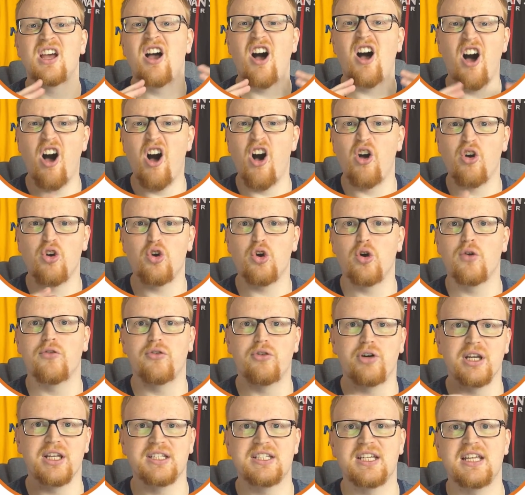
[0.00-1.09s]
aren't
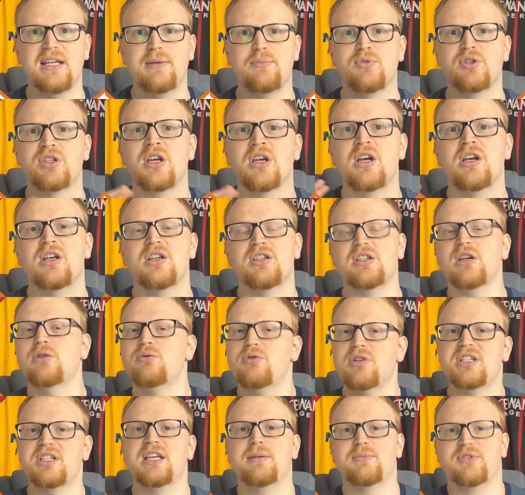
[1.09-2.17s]
covering teams, so the
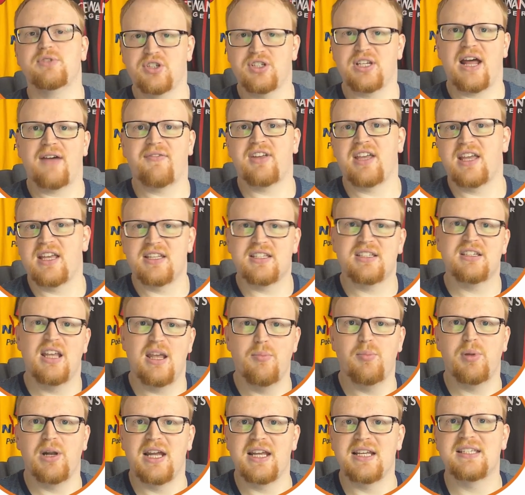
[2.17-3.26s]
teams just have kits in
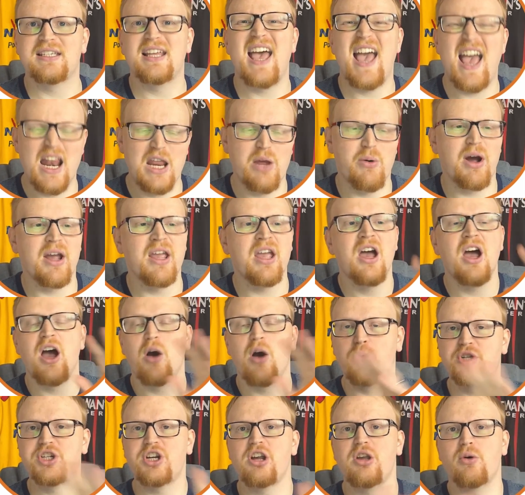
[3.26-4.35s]
place anyway. And we'll
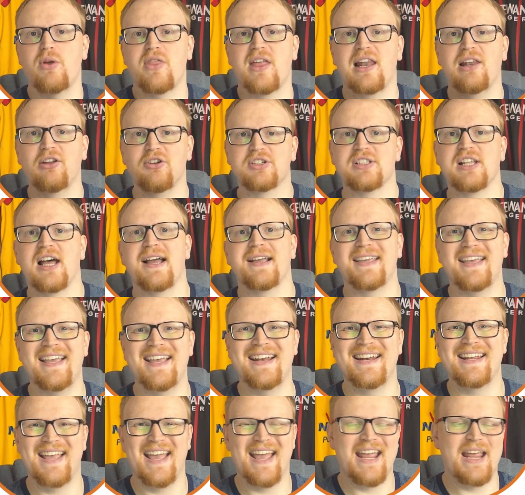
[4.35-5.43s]
show you what that looks like
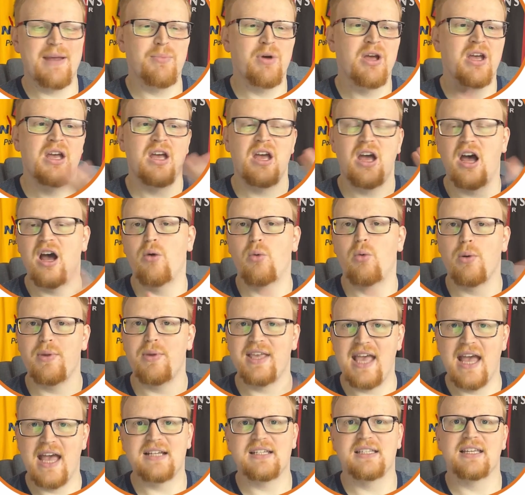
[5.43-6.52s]
in game when we
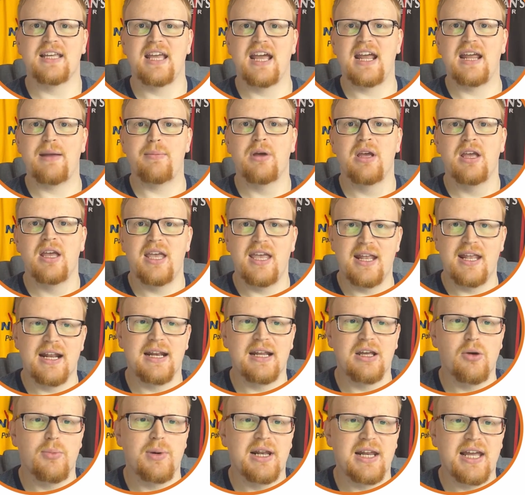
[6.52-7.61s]
get to the game in a
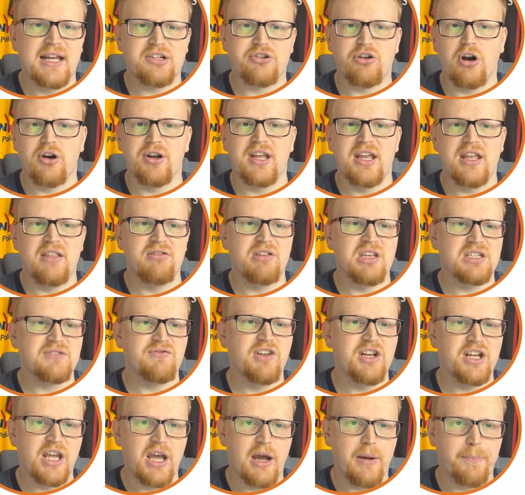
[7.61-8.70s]
little bit later on in this
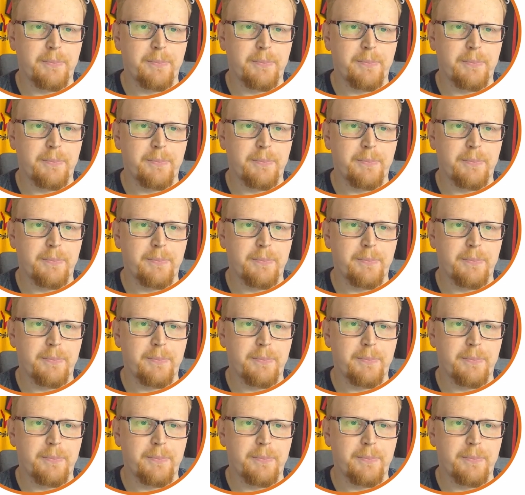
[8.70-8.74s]
video.